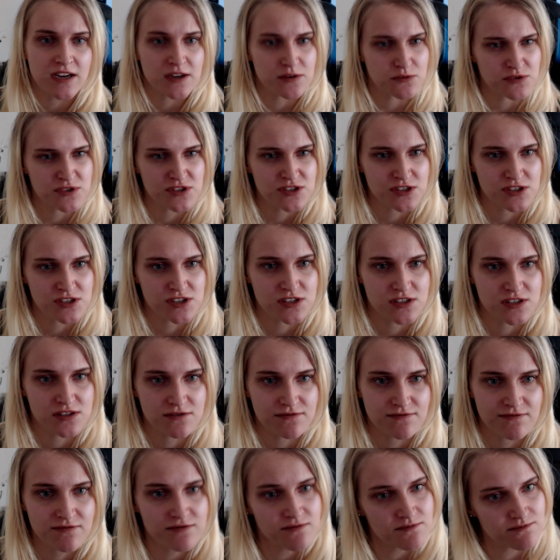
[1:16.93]
It was just
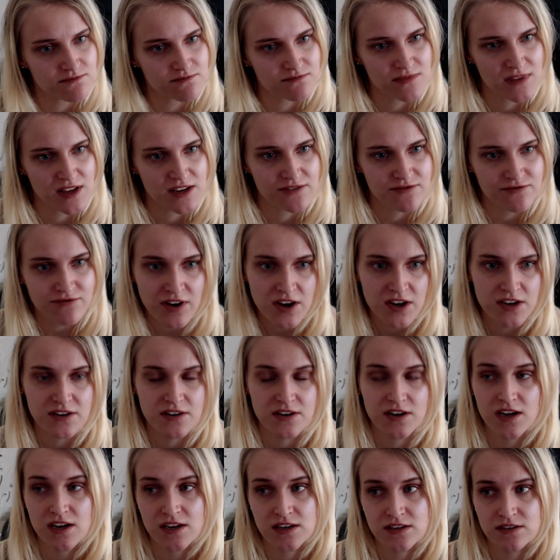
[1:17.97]
like
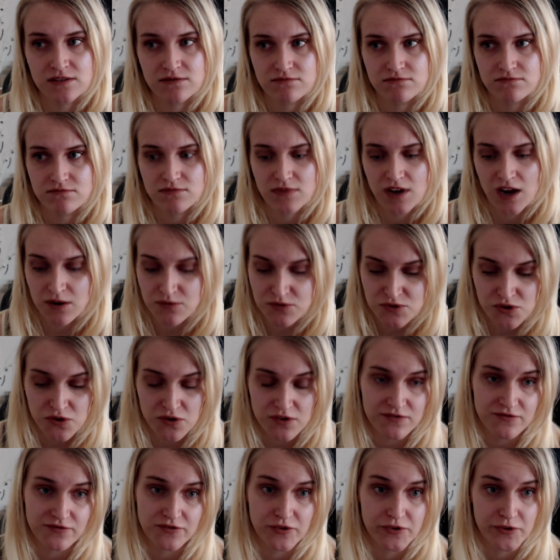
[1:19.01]
fun, and I was
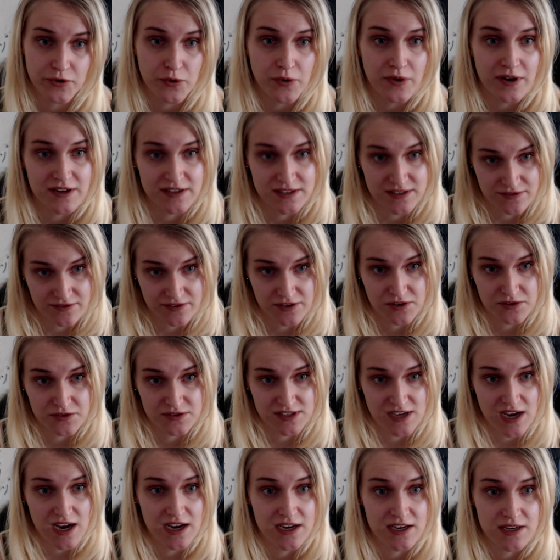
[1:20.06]
going through quite a difficult
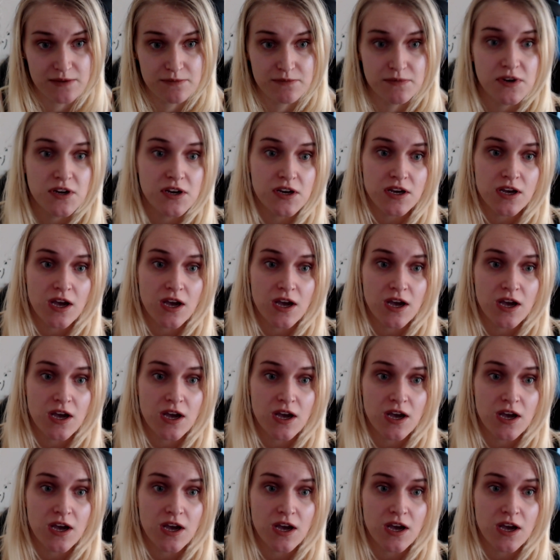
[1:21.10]
time